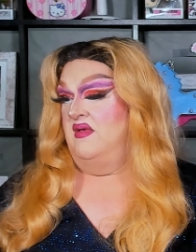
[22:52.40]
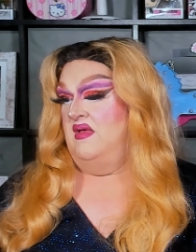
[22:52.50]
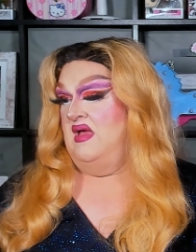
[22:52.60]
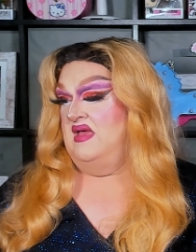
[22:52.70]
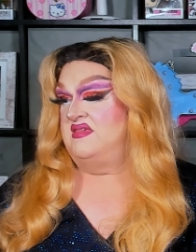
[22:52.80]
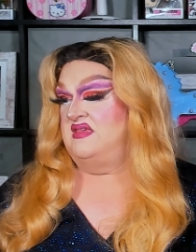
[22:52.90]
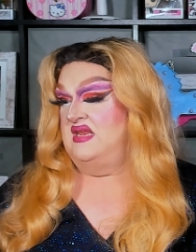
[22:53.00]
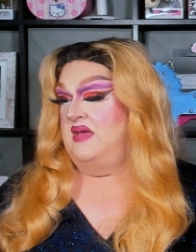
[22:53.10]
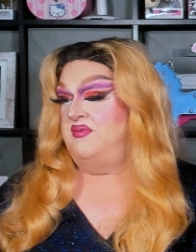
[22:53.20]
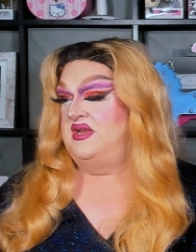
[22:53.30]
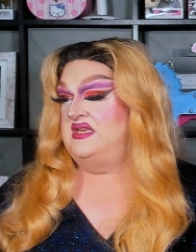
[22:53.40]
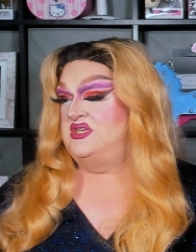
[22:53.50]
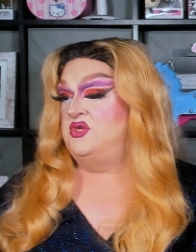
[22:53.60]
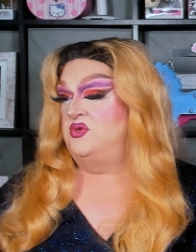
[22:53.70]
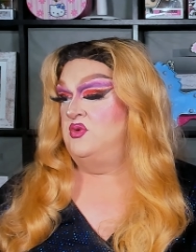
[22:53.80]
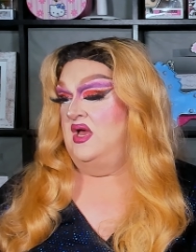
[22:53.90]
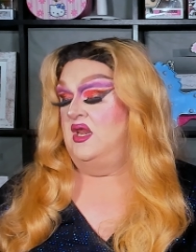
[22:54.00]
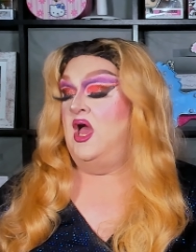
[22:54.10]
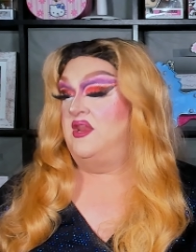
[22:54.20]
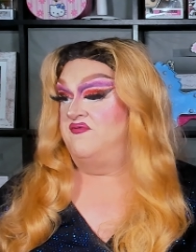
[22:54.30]
a celebrity to a
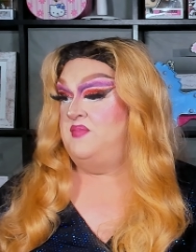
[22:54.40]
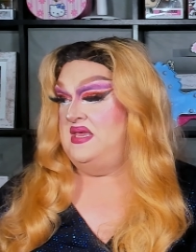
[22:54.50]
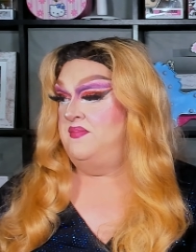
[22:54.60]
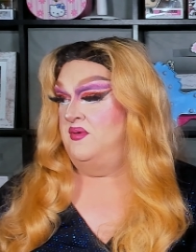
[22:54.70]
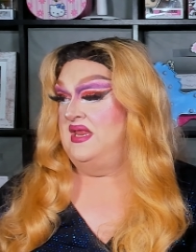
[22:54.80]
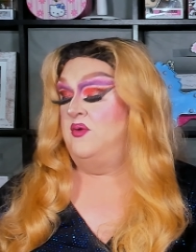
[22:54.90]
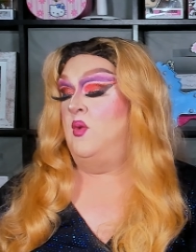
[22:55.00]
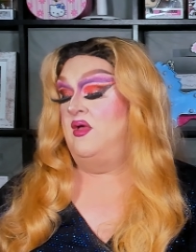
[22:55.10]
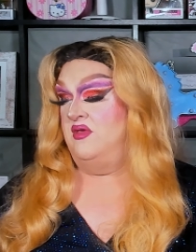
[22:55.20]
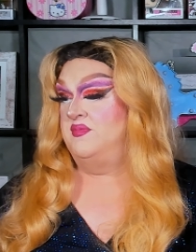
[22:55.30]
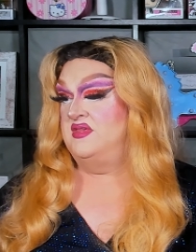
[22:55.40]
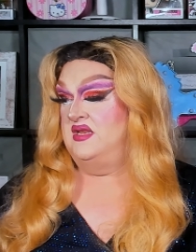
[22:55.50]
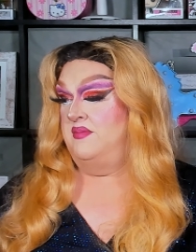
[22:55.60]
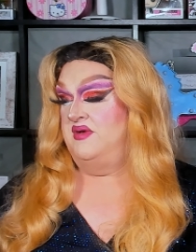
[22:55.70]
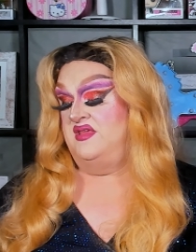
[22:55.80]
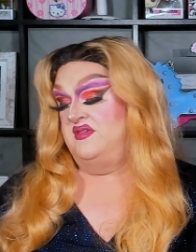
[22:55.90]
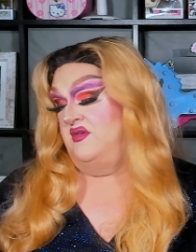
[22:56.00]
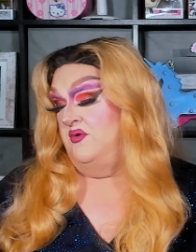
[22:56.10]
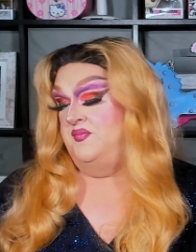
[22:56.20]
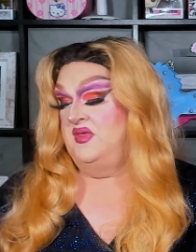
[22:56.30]
lot of people, and a welcome celebrity.
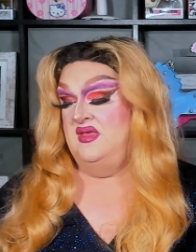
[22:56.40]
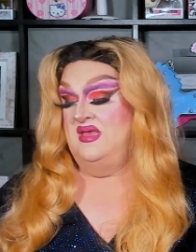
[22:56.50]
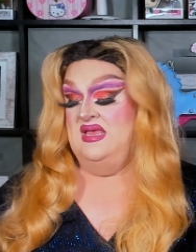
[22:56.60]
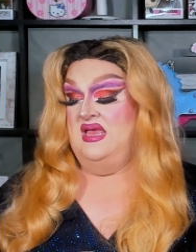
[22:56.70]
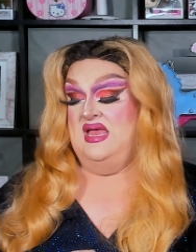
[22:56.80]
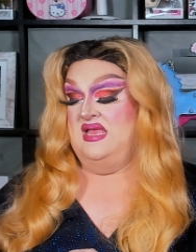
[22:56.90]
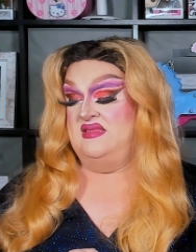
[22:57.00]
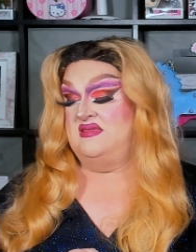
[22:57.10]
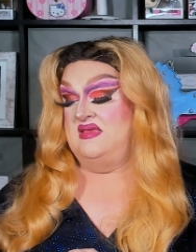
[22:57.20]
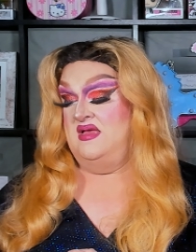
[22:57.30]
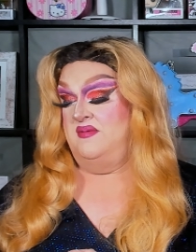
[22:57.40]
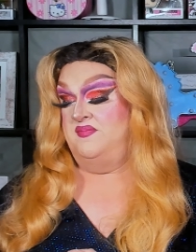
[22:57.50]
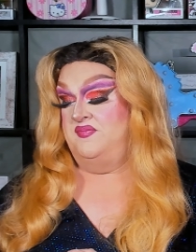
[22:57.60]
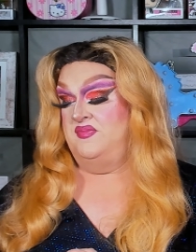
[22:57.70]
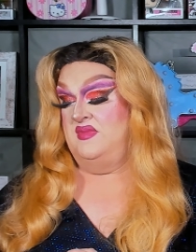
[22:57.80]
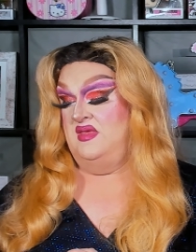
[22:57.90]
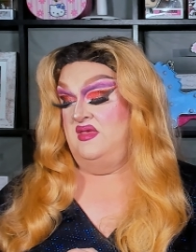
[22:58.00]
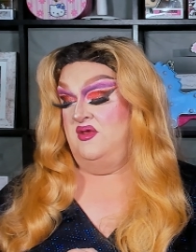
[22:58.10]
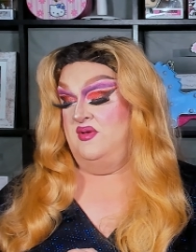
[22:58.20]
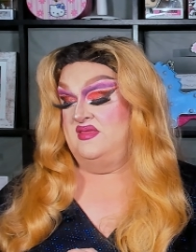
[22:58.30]
So it's, you
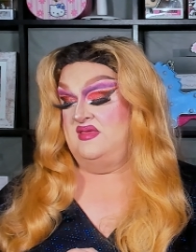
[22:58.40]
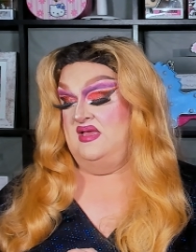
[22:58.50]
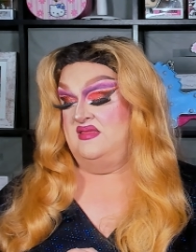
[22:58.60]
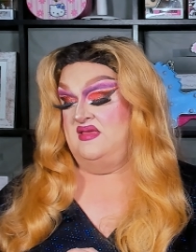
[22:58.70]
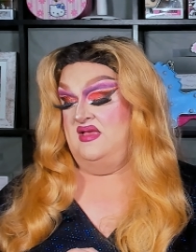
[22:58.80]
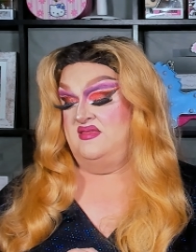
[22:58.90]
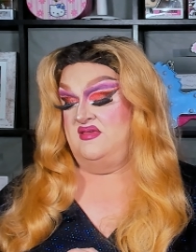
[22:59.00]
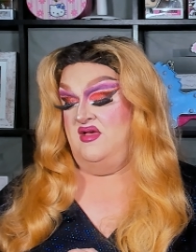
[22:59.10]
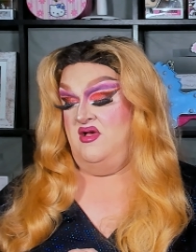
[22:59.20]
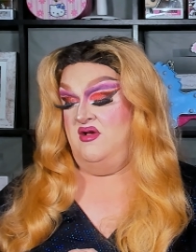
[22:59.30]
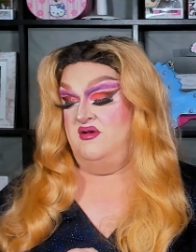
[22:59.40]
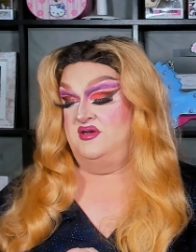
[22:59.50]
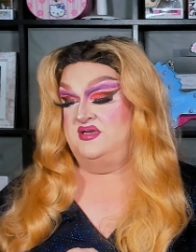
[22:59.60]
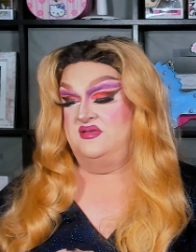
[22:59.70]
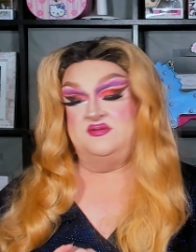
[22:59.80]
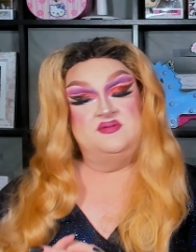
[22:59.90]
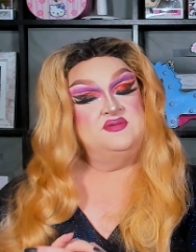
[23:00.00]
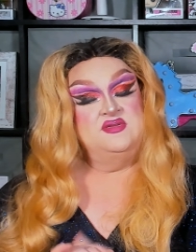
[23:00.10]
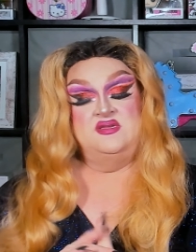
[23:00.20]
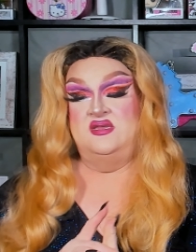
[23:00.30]
know, it's a hard
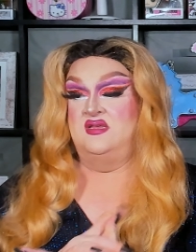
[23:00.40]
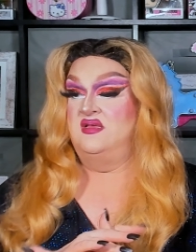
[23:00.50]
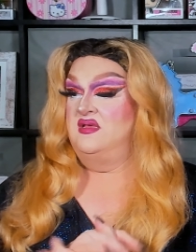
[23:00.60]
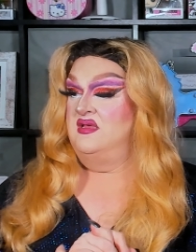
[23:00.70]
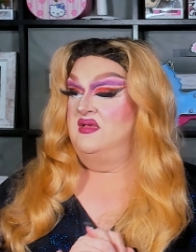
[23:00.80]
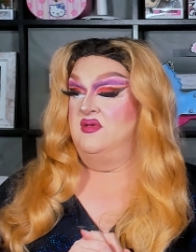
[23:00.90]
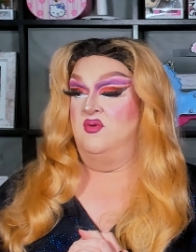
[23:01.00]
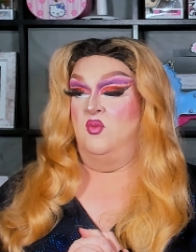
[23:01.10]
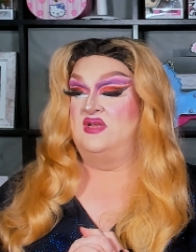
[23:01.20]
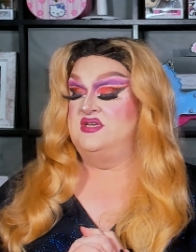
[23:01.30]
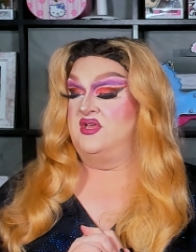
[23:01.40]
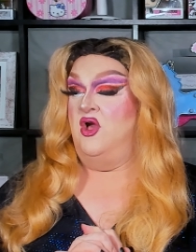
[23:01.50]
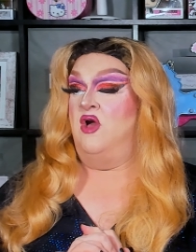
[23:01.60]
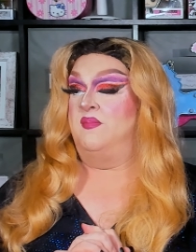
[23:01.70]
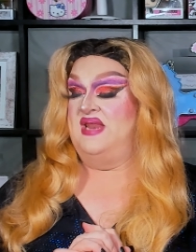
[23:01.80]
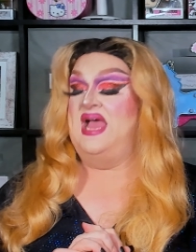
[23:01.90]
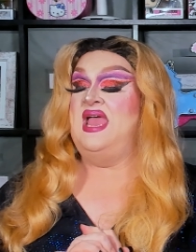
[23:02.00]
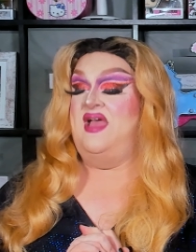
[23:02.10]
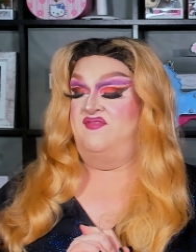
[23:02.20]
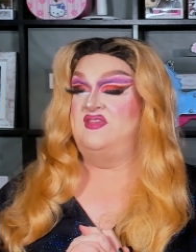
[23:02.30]
one to call. But I
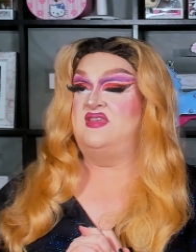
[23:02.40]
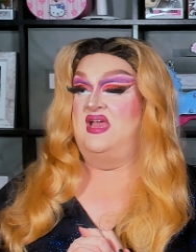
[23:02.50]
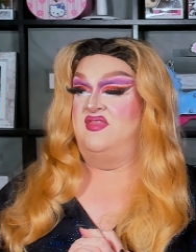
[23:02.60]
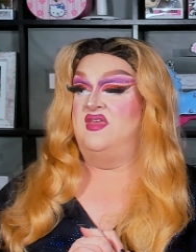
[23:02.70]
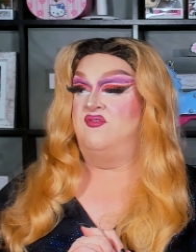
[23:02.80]
have to say, I think